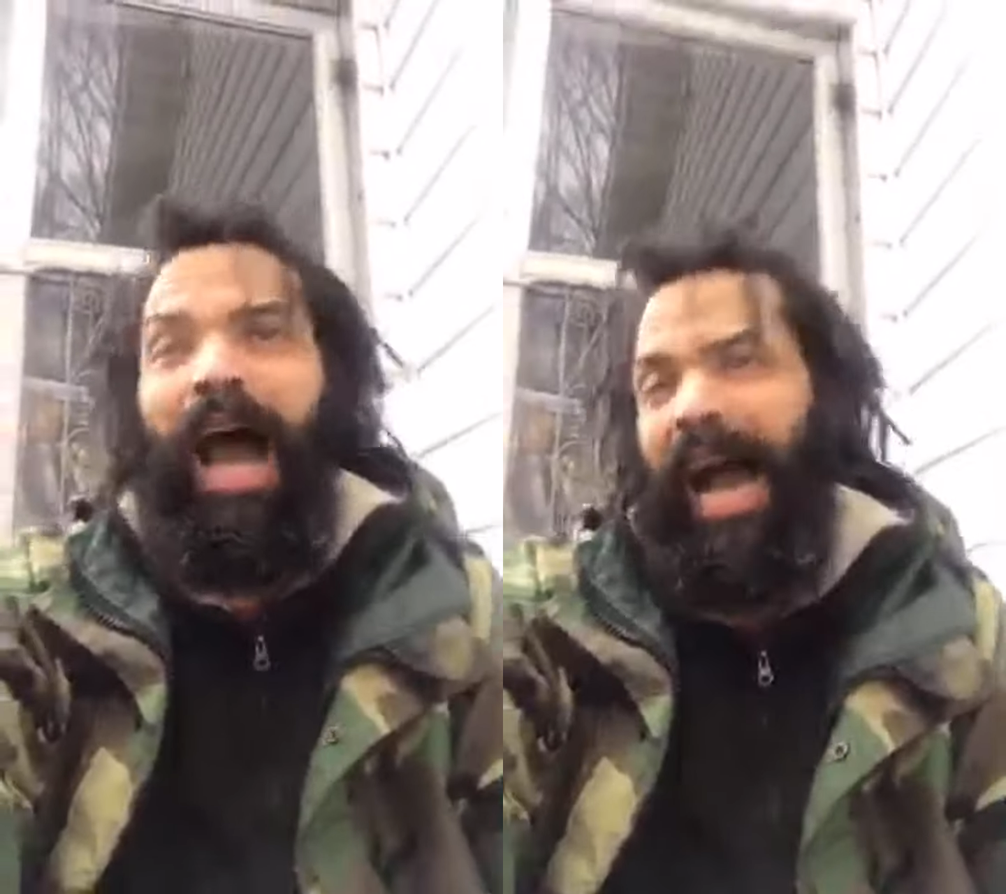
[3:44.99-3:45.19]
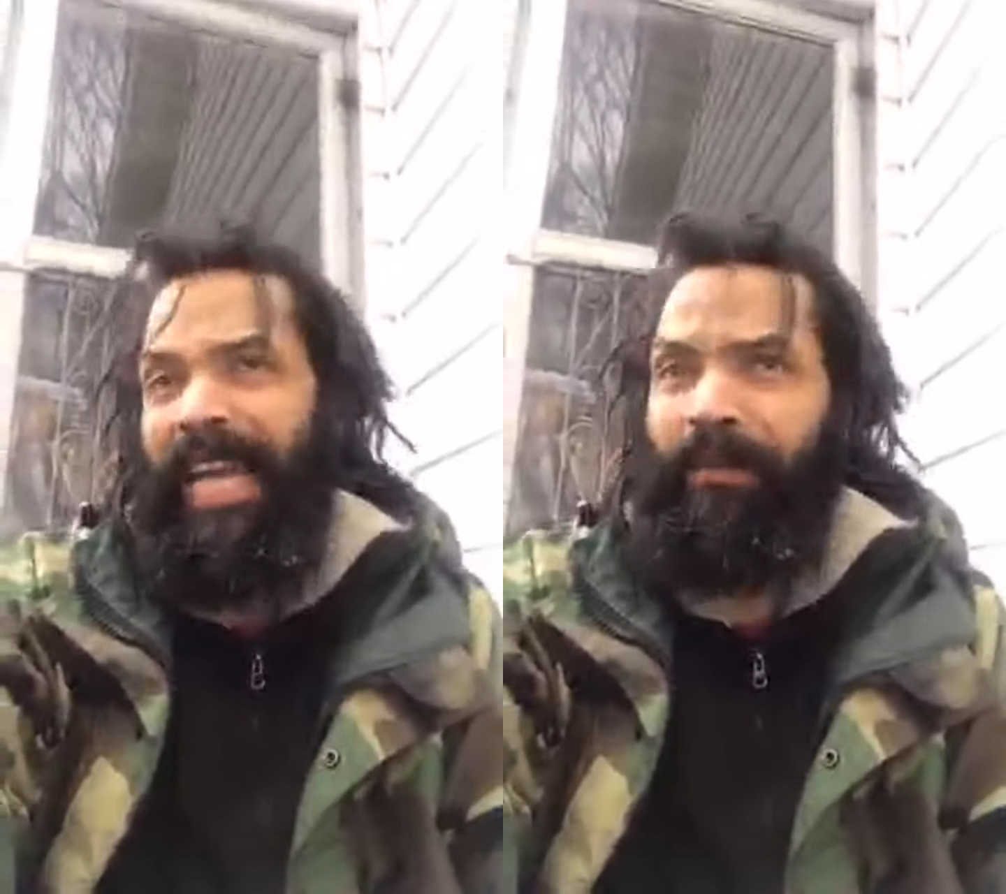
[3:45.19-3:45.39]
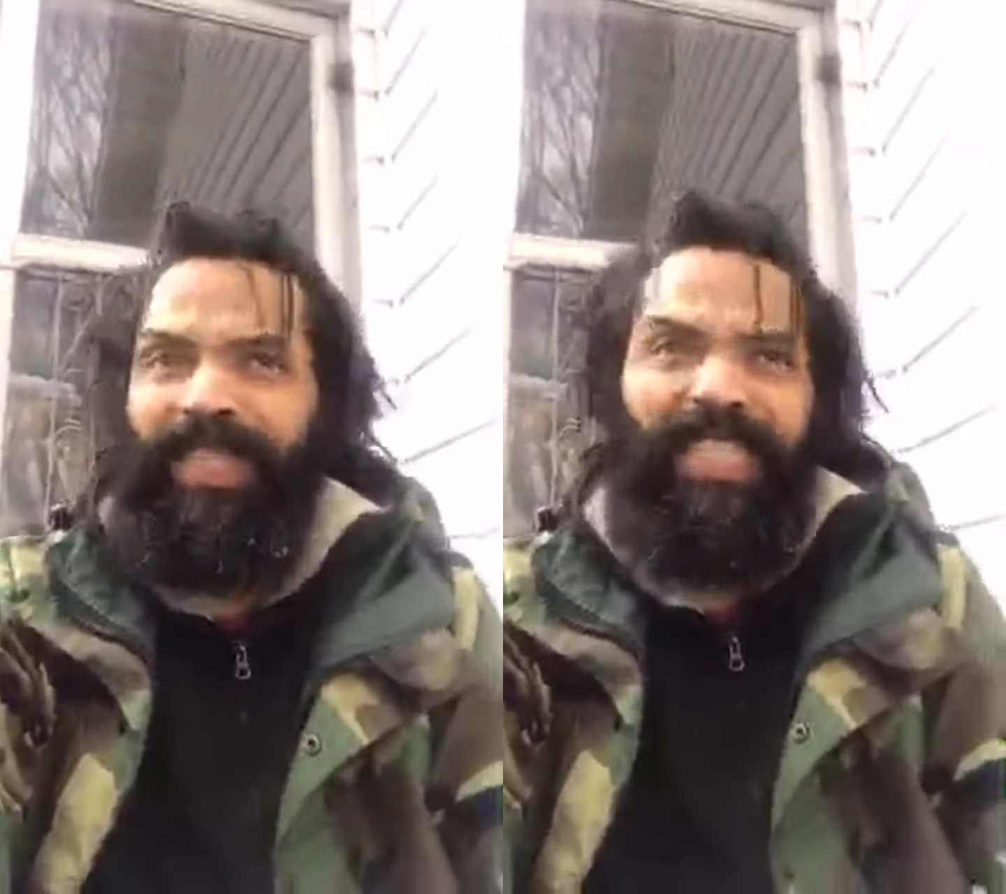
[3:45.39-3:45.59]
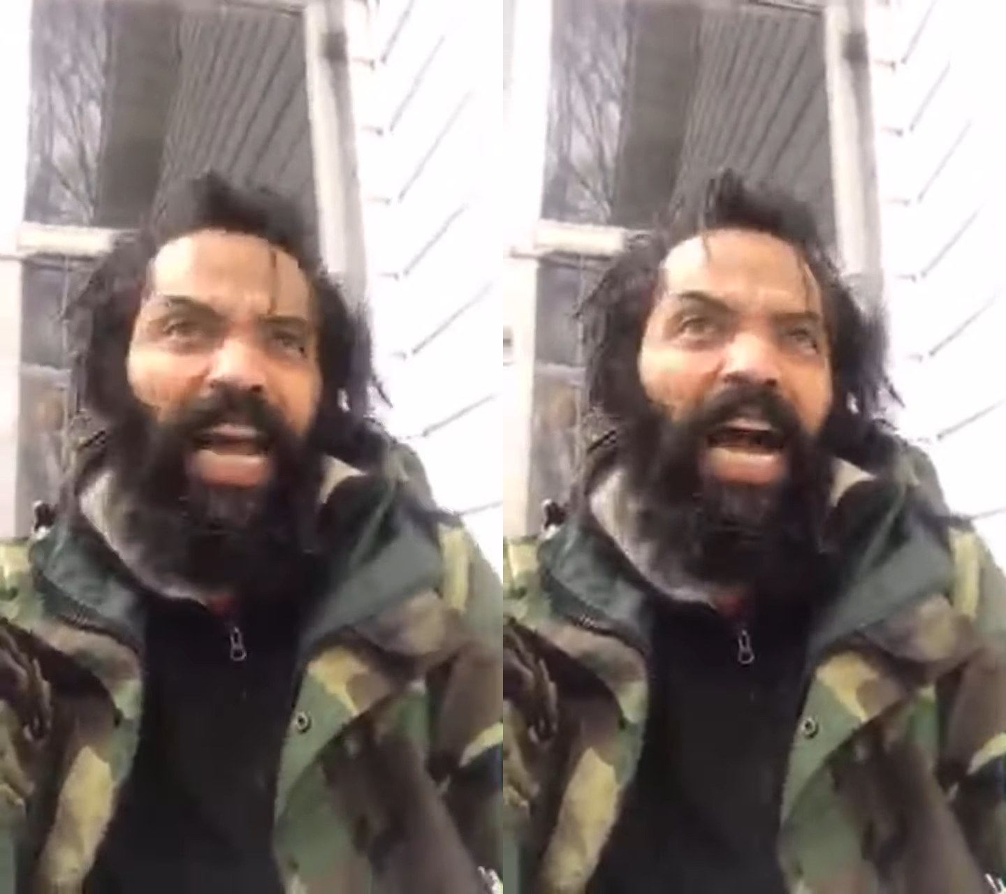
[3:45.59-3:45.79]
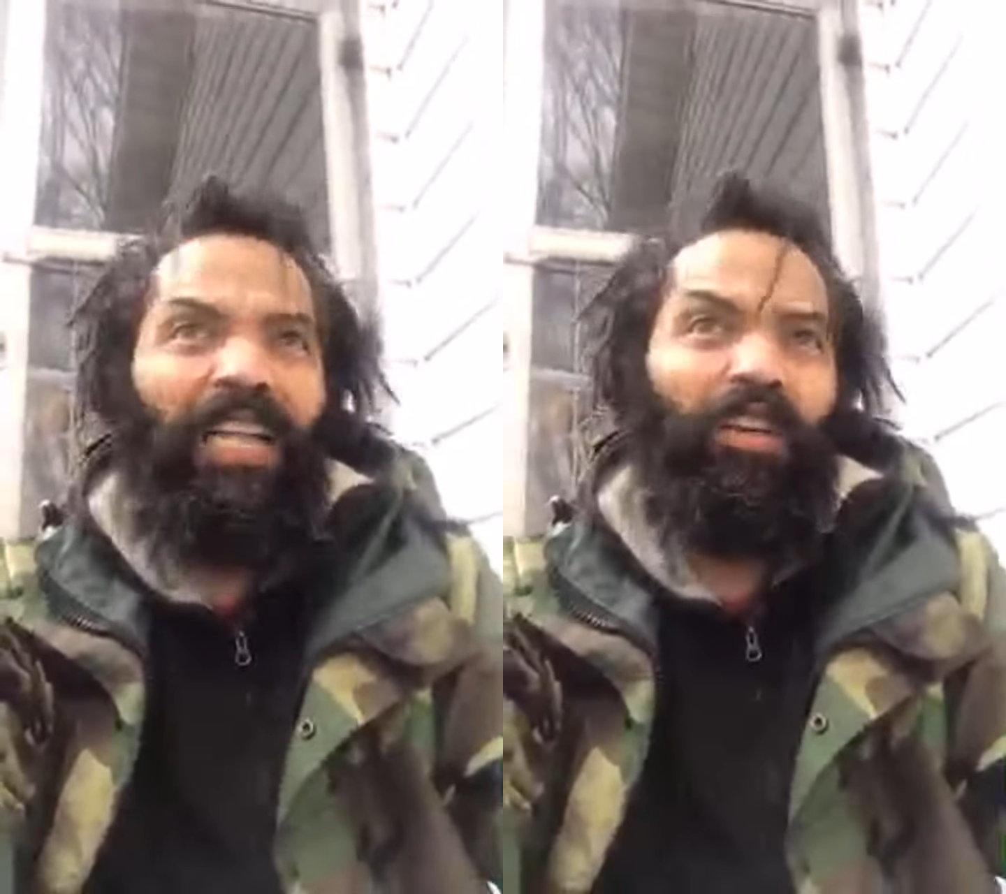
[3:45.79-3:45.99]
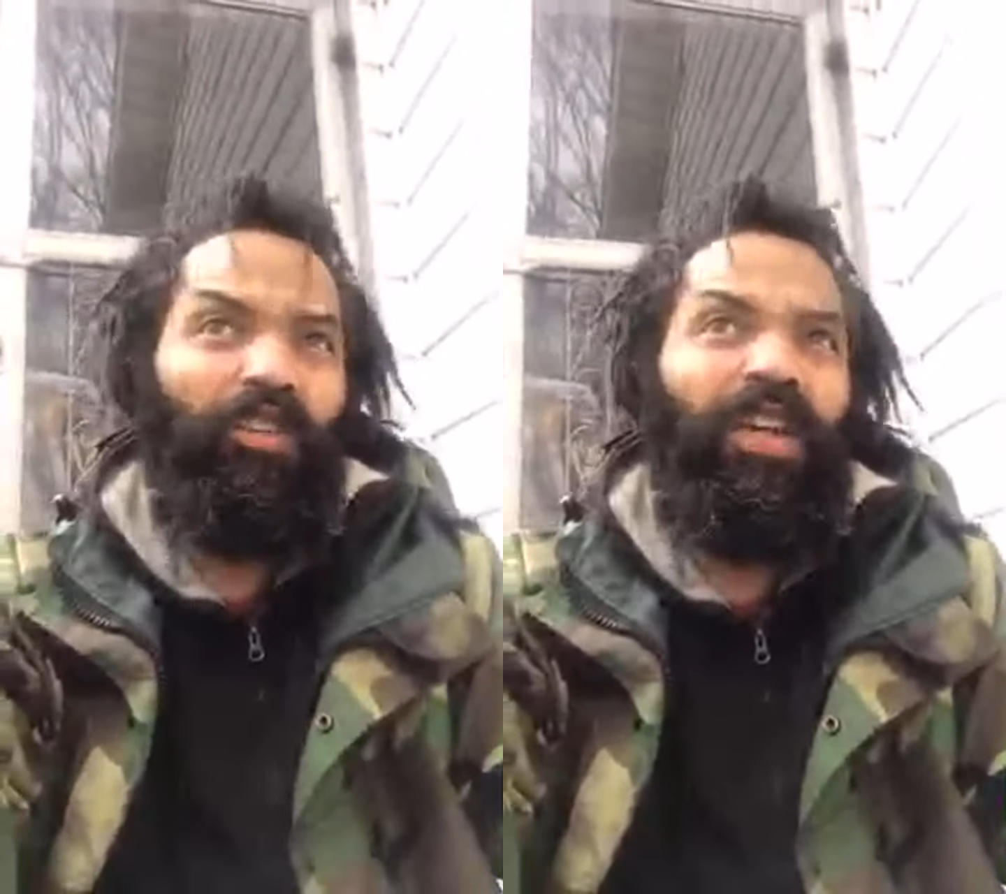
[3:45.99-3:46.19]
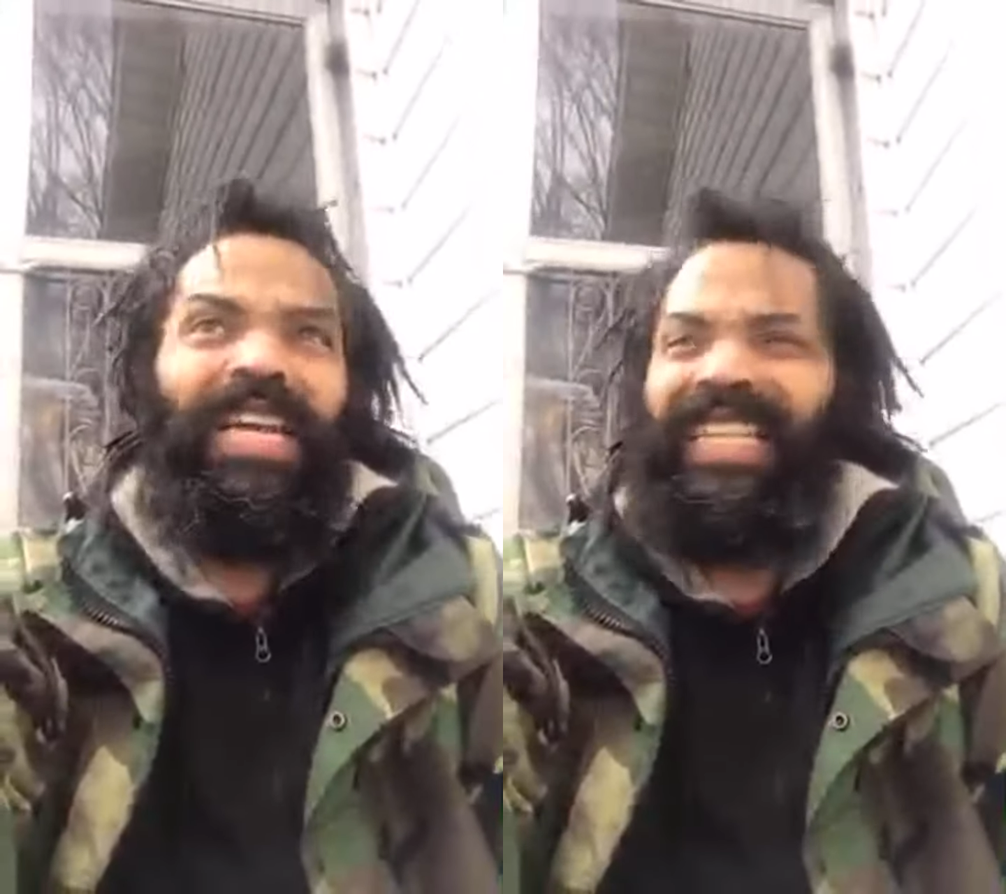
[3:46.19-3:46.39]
I am a scholar.